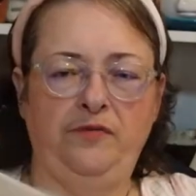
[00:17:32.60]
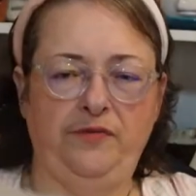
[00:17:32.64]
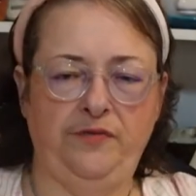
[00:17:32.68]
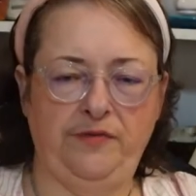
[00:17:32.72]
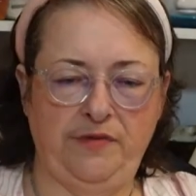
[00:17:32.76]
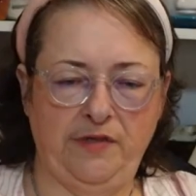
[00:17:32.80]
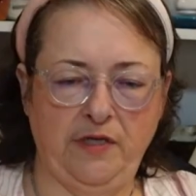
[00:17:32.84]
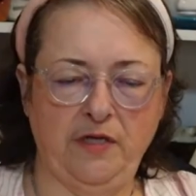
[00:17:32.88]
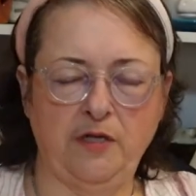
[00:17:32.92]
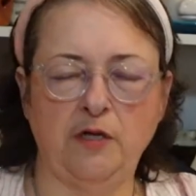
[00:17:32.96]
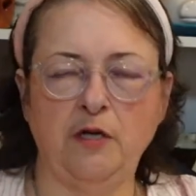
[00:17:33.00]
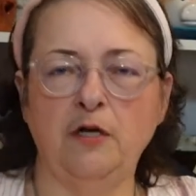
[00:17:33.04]

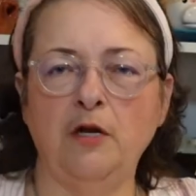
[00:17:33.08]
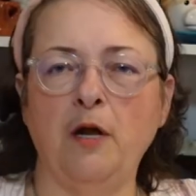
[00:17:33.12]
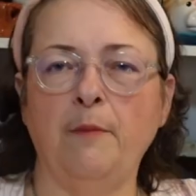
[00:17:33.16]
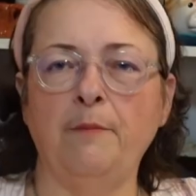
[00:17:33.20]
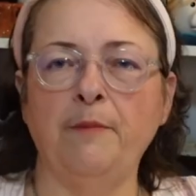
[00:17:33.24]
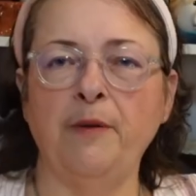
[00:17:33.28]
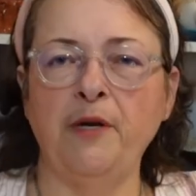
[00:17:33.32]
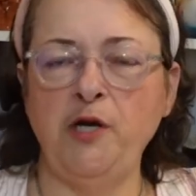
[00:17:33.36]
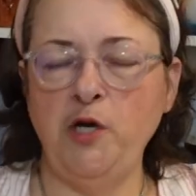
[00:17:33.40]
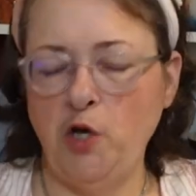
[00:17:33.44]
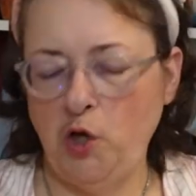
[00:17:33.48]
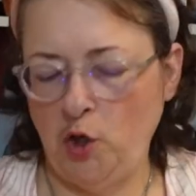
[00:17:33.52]
sticking it up
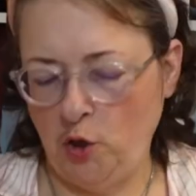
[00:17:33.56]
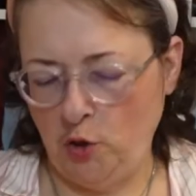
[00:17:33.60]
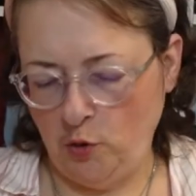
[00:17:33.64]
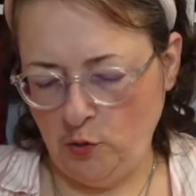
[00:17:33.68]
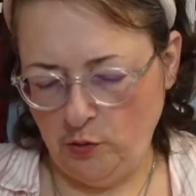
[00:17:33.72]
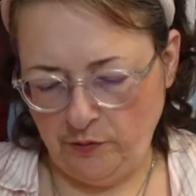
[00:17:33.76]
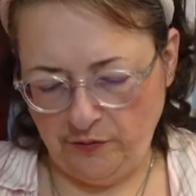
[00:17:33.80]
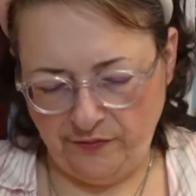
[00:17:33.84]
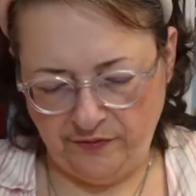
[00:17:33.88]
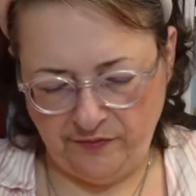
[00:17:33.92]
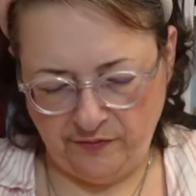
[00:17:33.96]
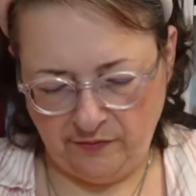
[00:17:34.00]
my
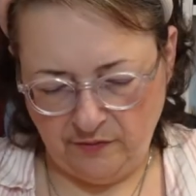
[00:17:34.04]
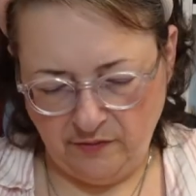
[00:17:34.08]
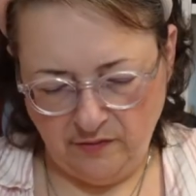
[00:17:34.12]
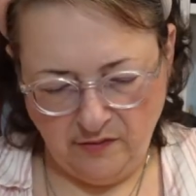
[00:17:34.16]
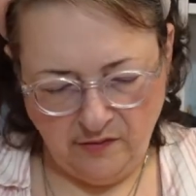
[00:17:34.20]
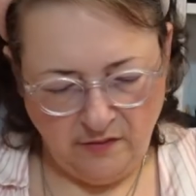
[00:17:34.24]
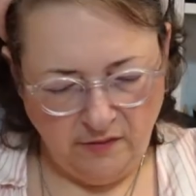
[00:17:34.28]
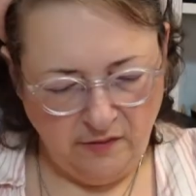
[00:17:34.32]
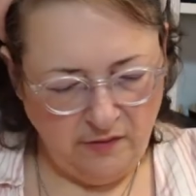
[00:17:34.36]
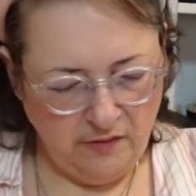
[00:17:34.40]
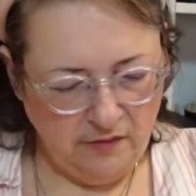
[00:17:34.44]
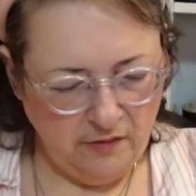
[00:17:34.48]
nose.
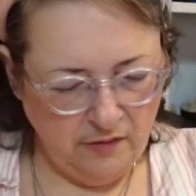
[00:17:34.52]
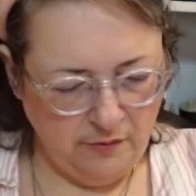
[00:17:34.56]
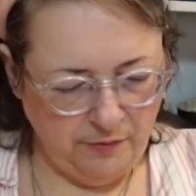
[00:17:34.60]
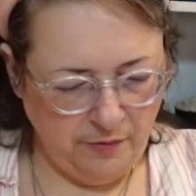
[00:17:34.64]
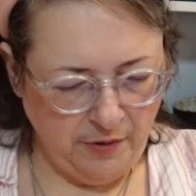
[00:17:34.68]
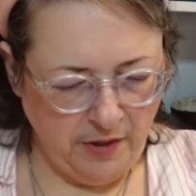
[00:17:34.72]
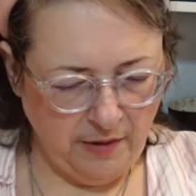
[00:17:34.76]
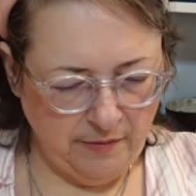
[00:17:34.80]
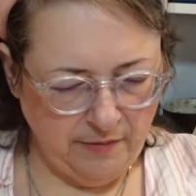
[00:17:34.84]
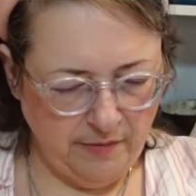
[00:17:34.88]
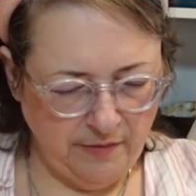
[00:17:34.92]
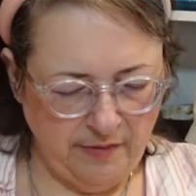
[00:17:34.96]
So
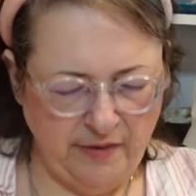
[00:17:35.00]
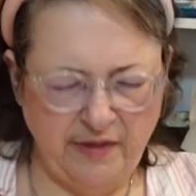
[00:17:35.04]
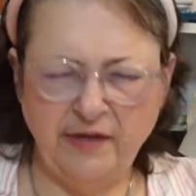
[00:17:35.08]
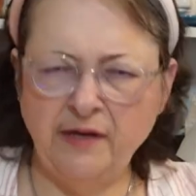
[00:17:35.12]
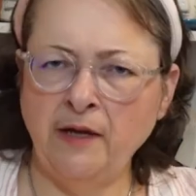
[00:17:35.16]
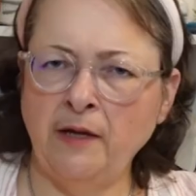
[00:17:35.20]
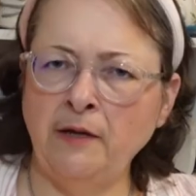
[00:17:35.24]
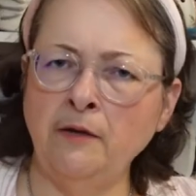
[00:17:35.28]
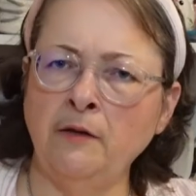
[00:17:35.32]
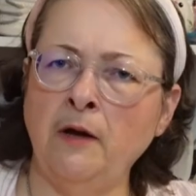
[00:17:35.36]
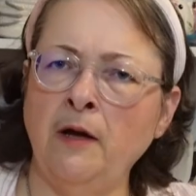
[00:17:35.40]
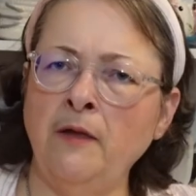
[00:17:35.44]
probably, and
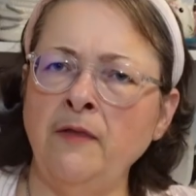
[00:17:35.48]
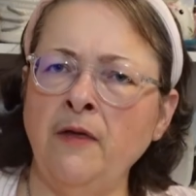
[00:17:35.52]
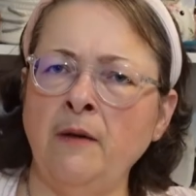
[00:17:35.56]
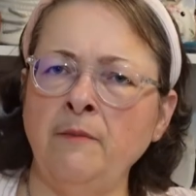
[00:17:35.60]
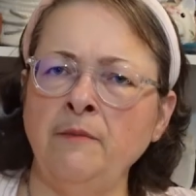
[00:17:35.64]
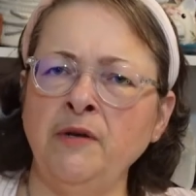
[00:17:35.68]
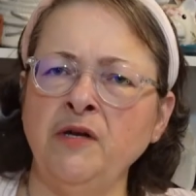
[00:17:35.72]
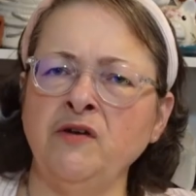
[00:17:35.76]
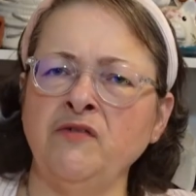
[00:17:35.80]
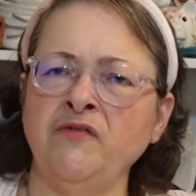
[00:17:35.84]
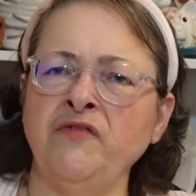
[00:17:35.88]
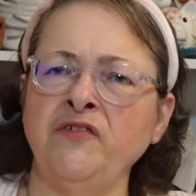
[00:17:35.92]
I don't have that
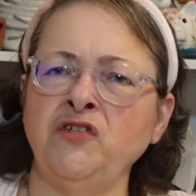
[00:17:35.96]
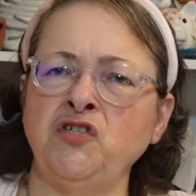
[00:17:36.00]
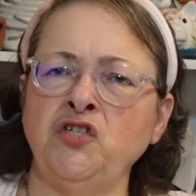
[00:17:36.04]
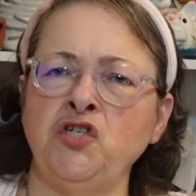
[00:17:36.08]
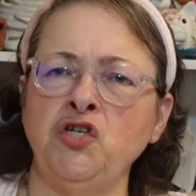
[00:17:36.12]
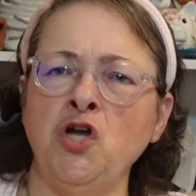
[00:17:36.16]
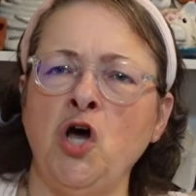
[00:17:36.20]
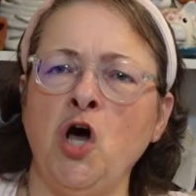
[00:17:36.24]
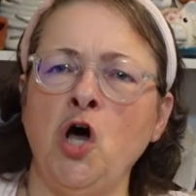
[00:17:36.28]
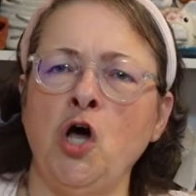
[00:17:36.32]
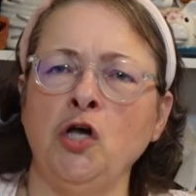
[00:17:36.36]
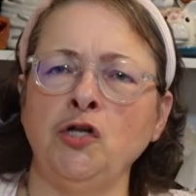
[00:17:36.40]
big of a
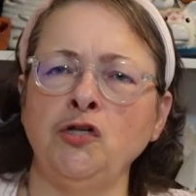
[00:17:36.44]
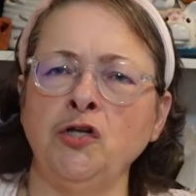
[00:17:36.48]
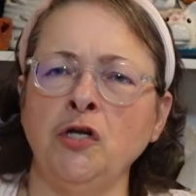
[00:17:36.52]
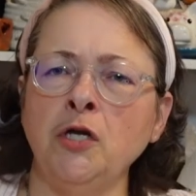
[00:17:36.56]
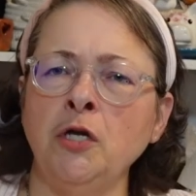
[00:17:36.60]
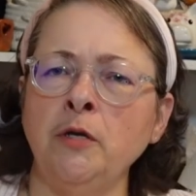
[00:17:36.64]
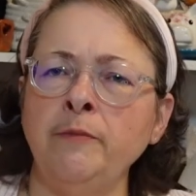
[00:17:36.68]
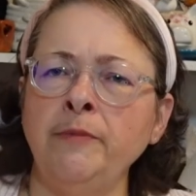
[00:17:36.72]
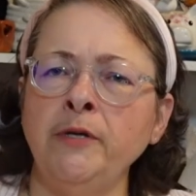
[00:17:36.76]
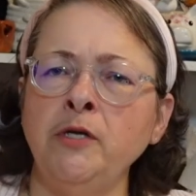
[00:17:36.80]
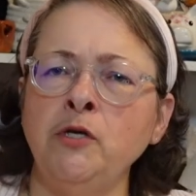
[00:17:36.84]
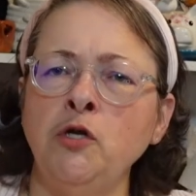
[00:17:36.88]
schnoz. I
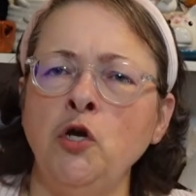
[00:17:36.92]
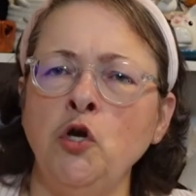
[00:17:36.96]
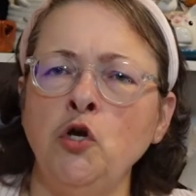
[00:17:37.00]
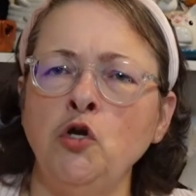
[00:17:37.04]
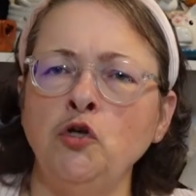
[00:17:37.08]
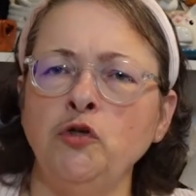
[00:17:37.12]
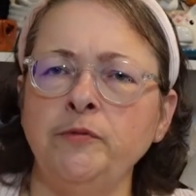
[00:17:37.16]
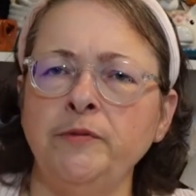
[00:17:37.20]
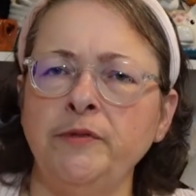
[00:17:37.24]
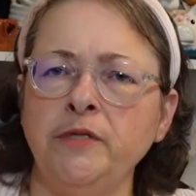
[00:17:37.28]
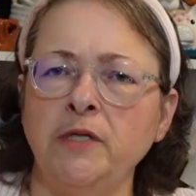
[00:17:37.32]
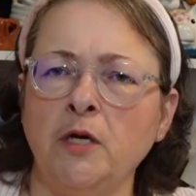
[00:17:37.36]
got a big
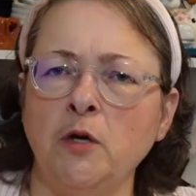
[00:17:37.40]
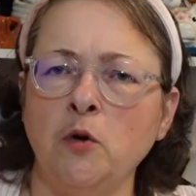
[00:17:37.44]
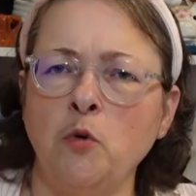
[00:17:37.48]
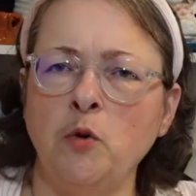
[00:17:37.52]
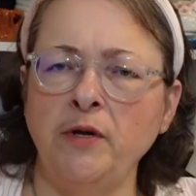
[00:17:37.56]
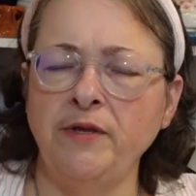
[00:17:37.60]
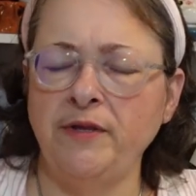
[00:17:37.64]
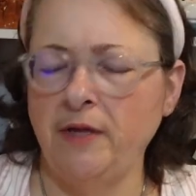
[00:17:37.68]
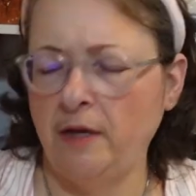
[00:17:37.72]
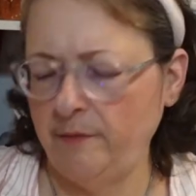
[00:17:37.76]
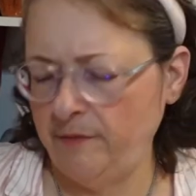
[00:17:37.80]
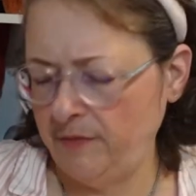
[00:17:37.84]
nose, but not
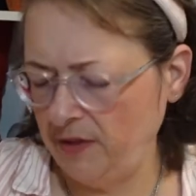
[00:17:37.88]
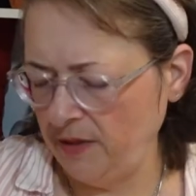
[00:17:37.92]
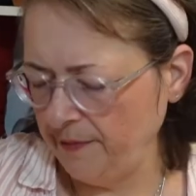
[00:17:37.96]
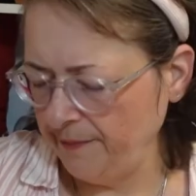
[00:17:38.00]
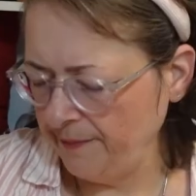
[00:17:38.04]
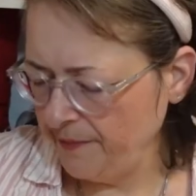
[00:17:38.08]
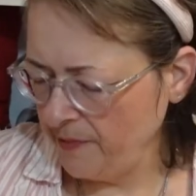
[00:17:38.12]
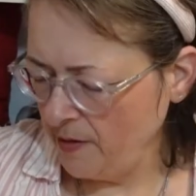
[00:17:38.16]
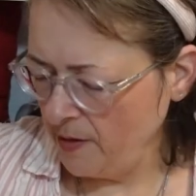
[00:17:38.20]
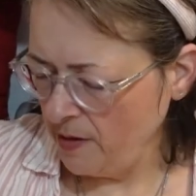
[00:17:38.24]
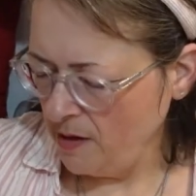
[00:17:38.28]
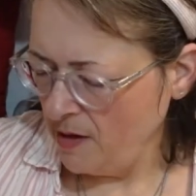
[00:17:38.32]
quite that big.
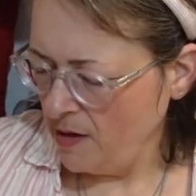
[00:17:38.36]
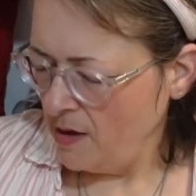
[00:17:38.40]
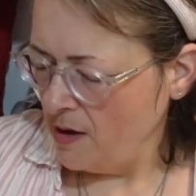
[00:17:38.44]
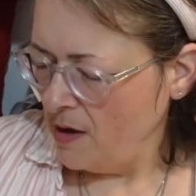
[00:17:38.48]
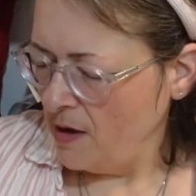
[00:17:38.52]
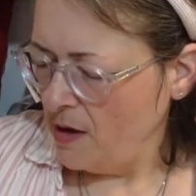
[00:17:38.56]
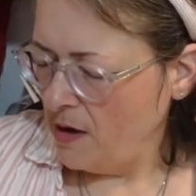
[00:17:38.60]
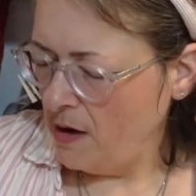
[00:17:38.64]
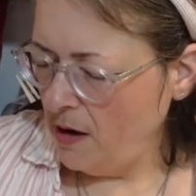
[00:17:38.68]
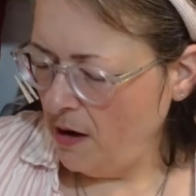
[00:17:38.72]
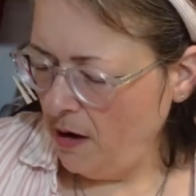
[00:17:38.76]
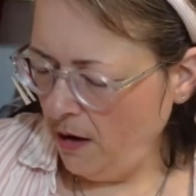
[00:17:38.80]

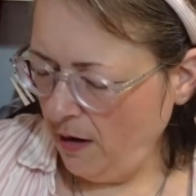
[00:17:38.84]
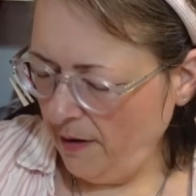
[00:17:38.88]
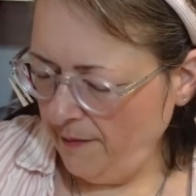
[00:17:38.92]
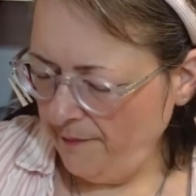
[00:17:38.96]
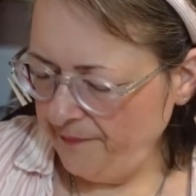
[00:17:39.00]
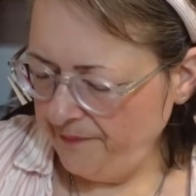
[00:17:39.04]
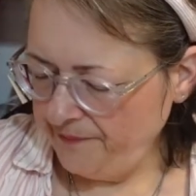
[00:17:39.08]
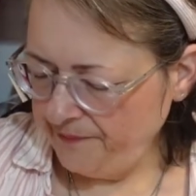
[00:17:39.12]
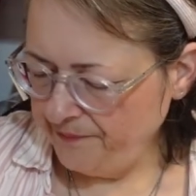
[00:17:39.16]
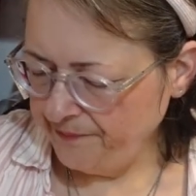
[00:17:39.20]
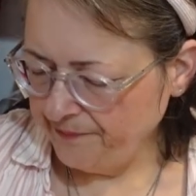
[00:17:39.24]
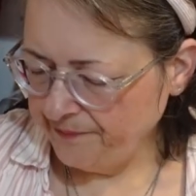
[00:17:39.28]
Um,
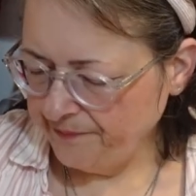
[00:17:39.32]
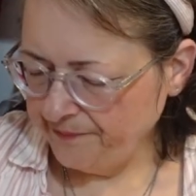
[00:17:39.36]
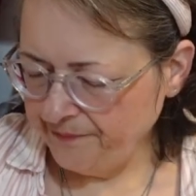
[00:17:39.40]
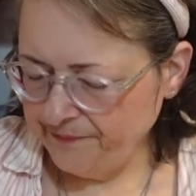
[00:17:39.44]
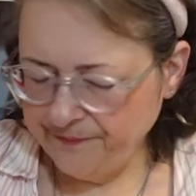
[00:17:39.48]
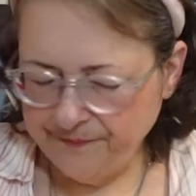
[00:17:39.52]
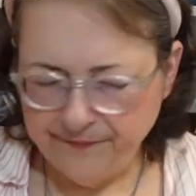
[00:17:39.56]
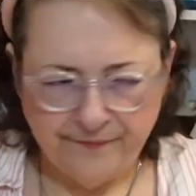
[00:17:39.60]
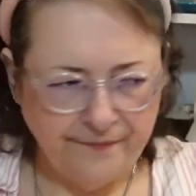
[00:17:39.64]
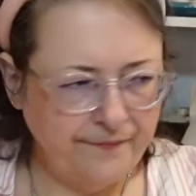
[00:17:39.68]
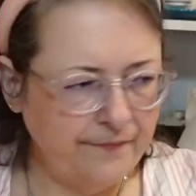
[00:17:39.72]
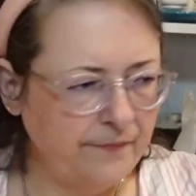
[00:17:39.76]

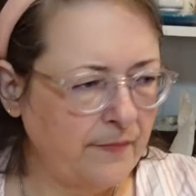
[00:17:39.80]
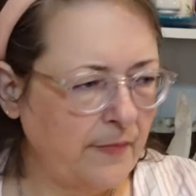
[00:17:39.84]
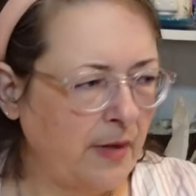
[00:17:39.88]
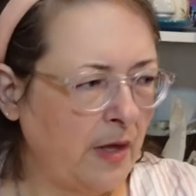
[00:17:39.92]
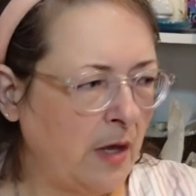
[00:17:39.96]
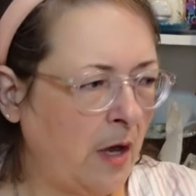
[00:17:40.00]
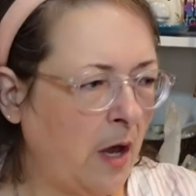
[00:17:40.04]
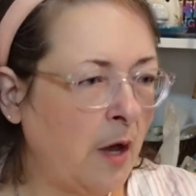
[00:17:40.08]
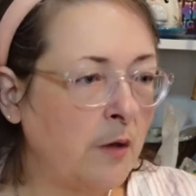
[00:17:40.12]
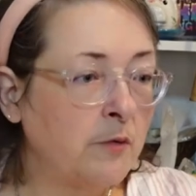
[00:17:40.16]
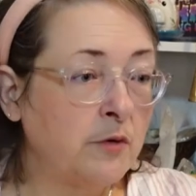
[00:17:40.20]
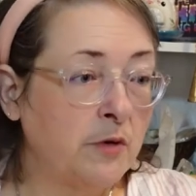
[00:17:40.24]

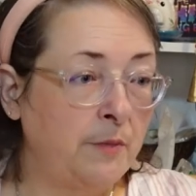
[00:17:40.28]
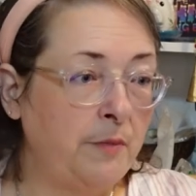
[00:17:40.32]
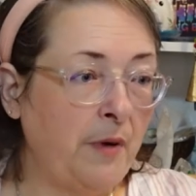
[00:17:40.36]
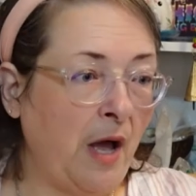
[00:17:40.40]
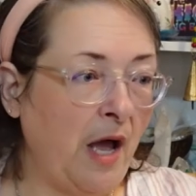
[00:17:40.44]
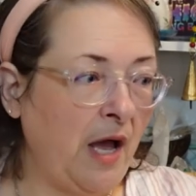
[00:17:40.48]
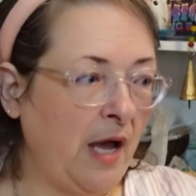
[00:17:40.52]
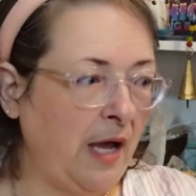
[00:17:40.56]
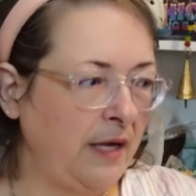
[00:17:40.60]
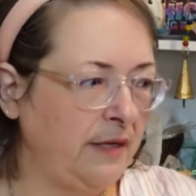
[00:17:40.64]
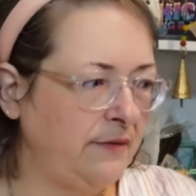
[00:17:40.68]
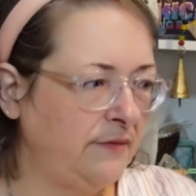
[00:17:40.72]
I'm going to
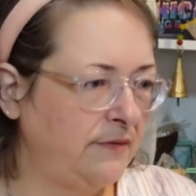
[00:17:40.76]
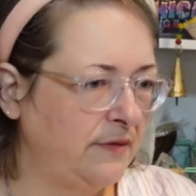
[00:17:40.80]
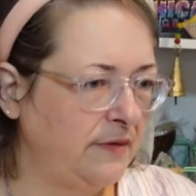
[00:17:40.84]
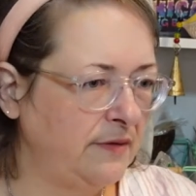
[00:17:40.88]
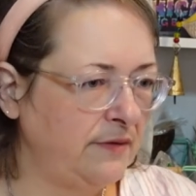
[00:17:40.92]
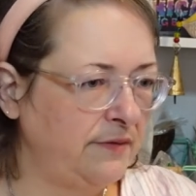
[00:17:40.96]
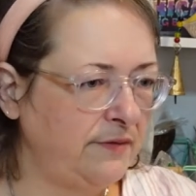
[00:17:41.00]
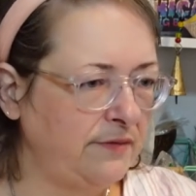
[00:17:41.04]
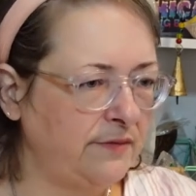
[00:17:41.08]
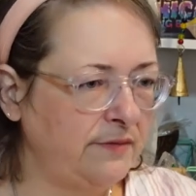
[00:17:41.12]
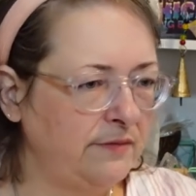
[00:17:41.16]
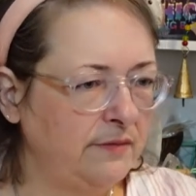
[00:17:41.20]
hide
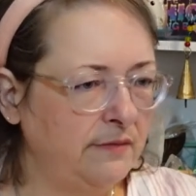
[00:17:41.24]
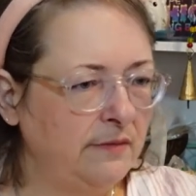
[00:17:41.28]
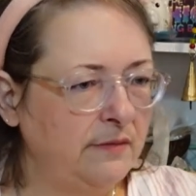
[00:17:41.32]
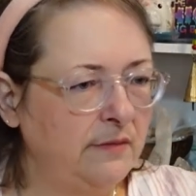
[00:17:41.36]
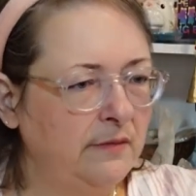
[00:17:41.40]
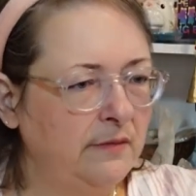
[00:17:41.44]
this